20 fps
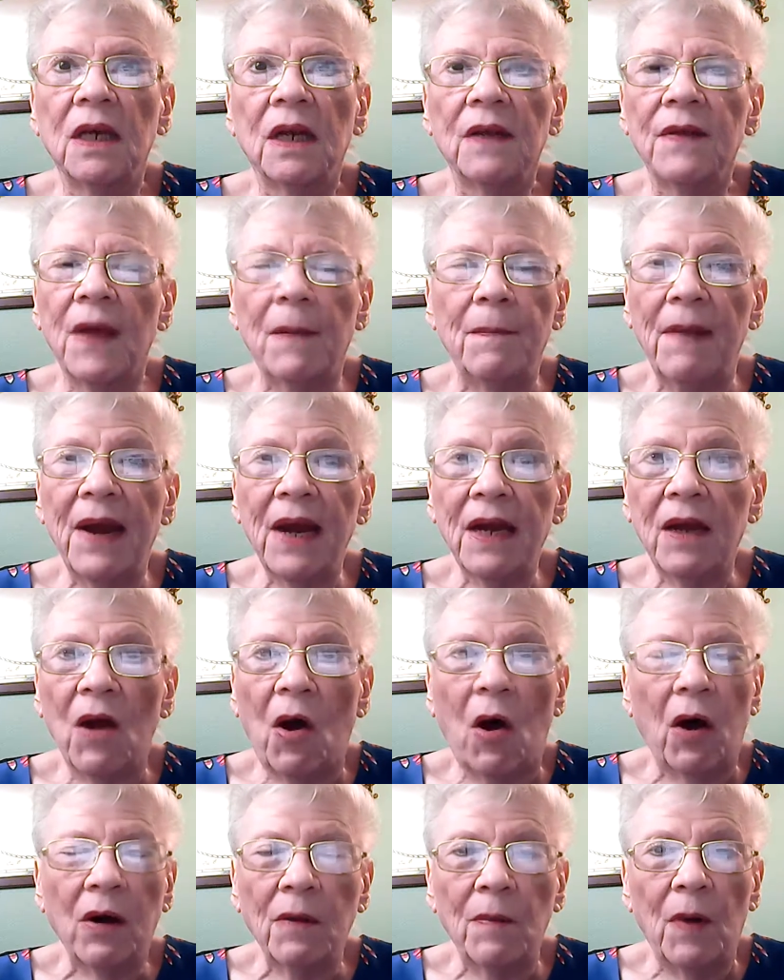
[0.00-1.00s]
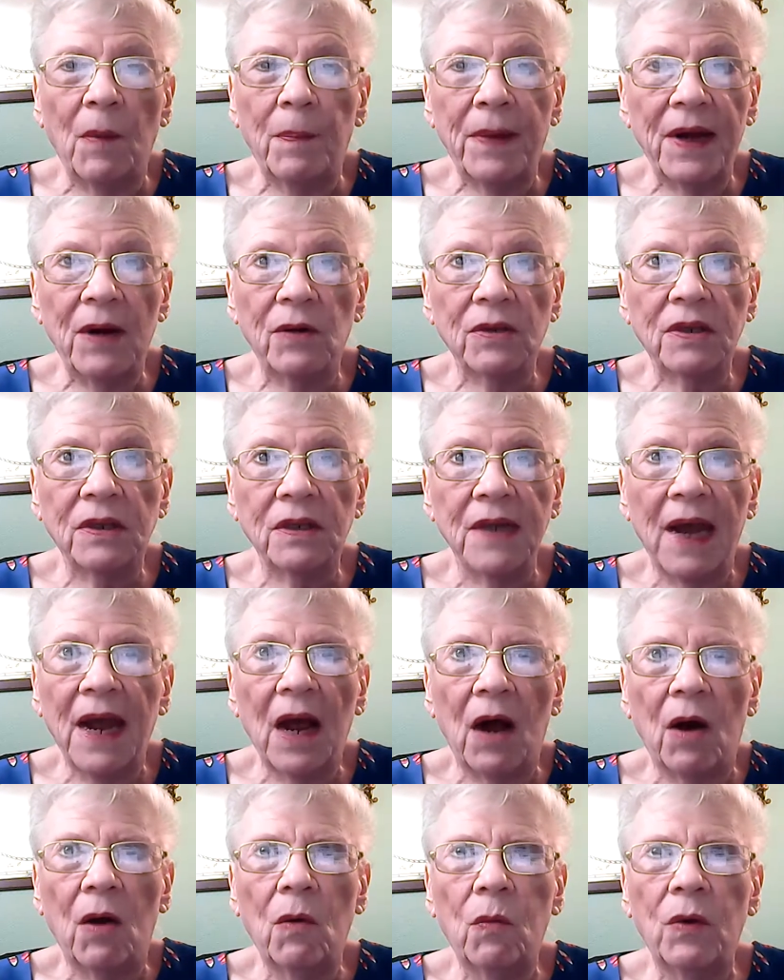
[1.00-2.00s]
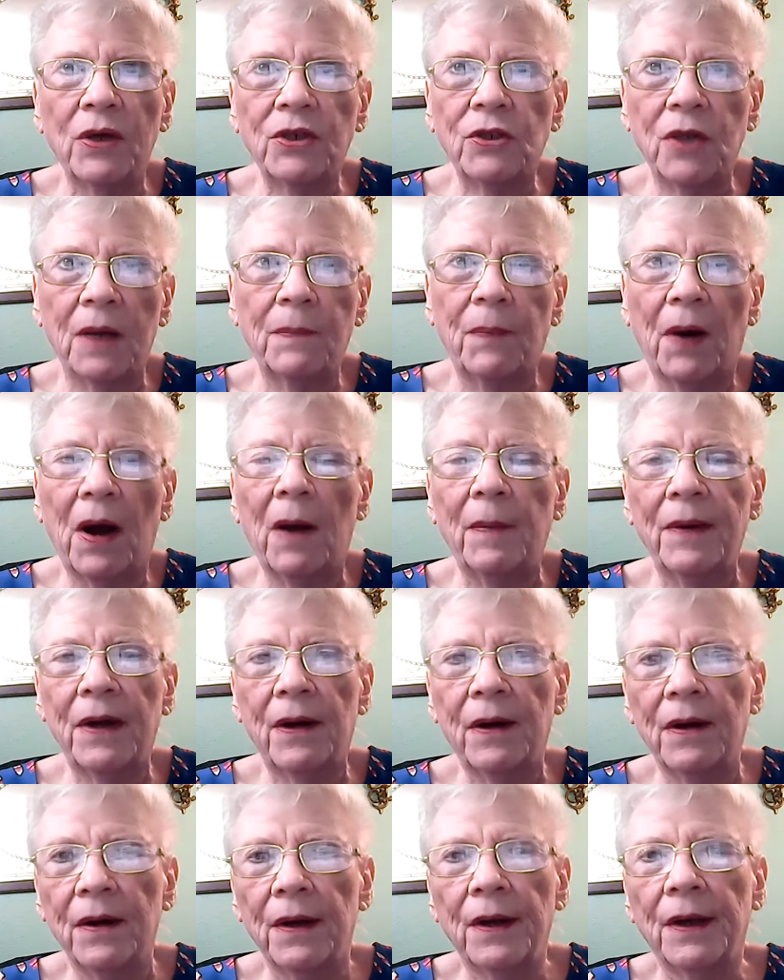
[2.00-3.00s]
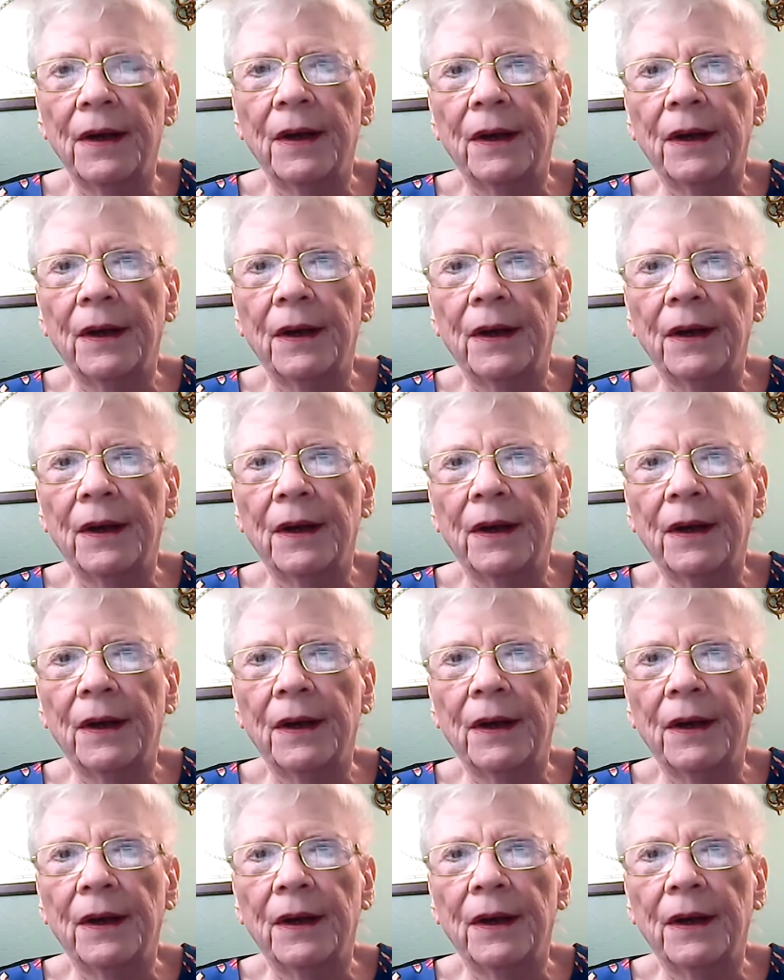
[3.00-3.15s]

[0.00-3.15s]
that make automobiles now, which they probably are